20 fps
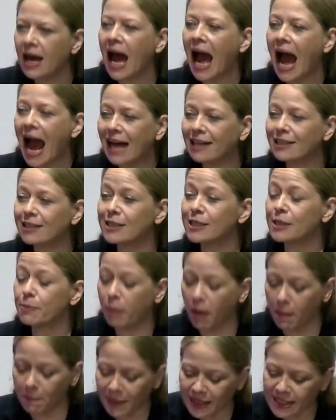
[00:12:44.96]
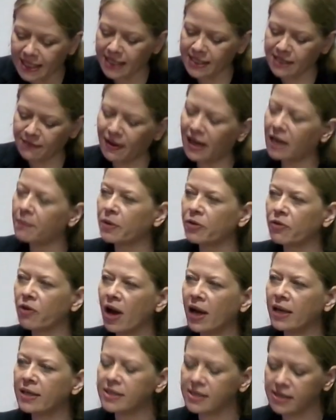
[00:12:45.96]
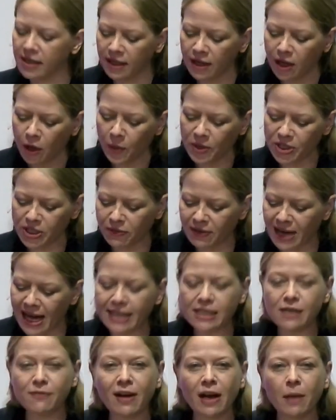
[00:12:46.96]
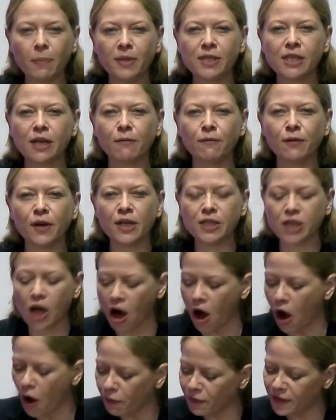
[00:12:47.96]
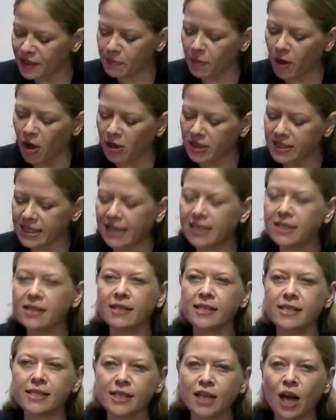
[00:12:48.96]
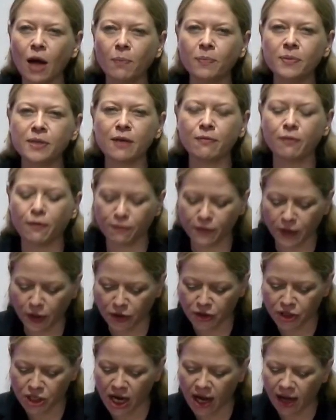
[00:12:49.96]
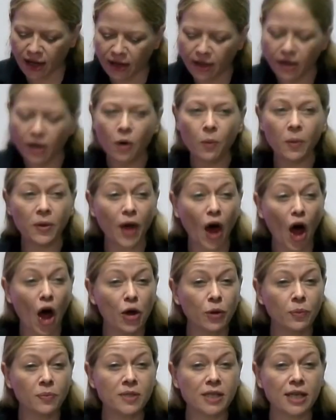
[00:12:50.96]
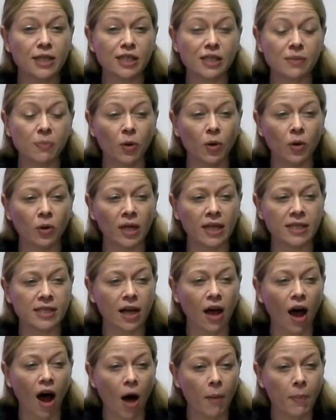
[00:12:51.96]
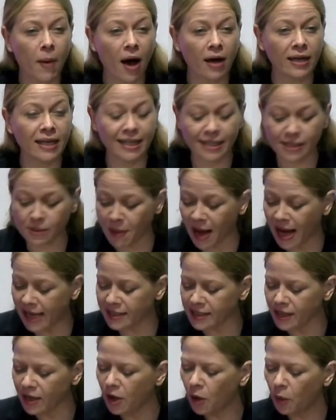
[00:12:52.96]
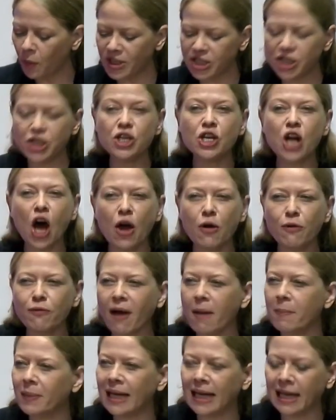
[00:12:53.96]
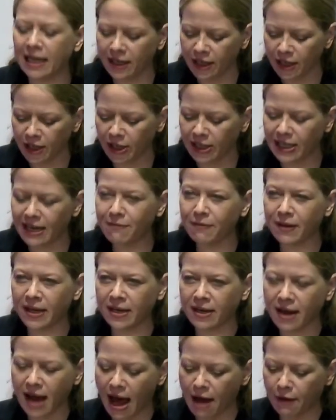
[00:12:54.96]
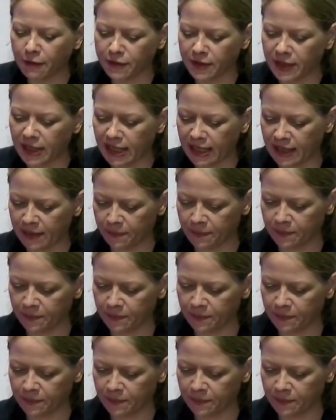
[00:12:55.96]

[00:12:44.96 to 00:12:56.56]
and permitted development rights, which have let developers convert our office blocks into the slums of the future, with homes as small as a car parking space, which no family could live in healthily.